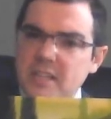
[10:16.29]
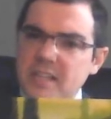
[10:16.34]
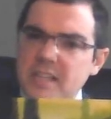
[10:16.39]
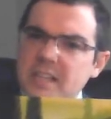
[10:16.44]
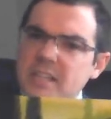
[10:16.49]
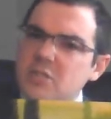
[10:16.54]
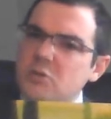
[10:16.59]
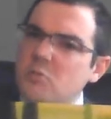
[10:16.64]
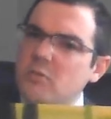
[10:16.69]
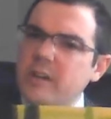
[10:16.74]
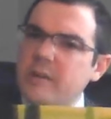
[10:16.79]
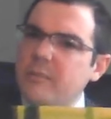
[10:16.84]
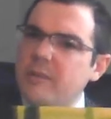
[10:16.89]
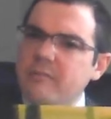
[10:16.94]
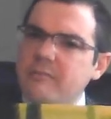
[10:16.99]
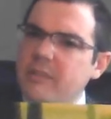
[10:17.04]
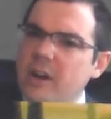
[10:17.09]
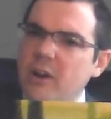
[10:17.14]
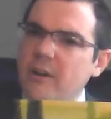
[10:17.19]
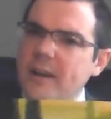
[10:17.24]
And these would have
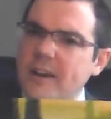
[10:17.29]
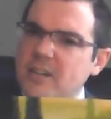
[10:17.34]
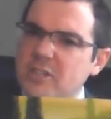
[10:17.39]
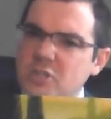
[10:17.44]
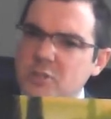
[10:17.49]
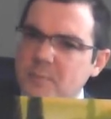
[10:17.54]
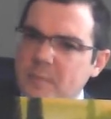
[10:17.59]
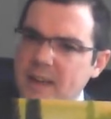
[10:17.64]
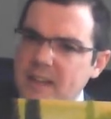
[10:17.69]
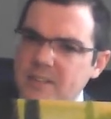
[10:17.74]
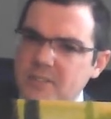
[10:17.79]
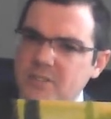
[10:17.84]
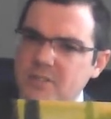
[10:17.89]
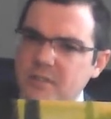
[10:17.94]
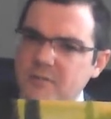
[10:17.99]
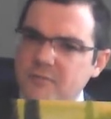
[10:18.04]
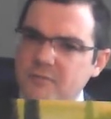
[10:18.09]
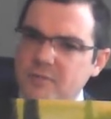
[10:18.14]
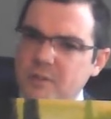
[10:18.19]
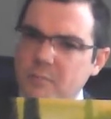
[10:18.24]
been very
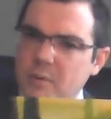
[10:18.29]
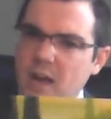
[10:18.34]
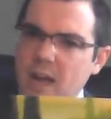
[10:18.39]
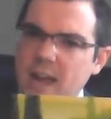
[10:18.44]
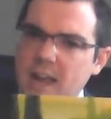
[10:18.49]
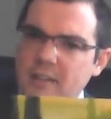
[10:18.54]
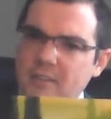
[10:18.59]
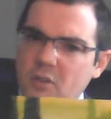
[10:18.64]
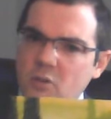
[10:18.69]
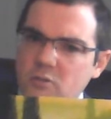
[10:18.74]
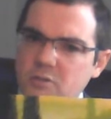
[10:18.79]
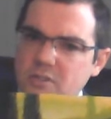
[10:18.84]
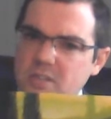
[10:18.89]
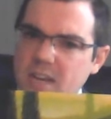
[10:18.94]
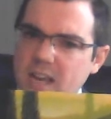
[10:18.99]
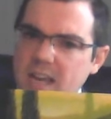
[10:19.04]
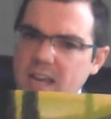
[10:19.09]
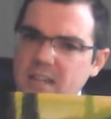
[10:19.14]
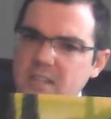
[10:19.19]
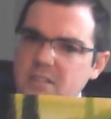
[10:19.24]
expensive to buy in those
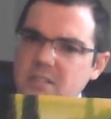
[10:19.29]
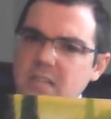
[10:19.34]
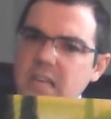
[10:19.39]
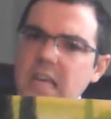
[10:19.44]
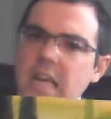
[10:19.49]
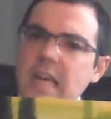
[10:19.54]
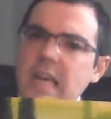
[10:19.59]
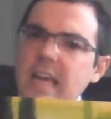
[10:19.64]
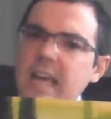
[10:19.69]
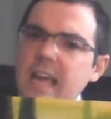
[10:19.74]
days.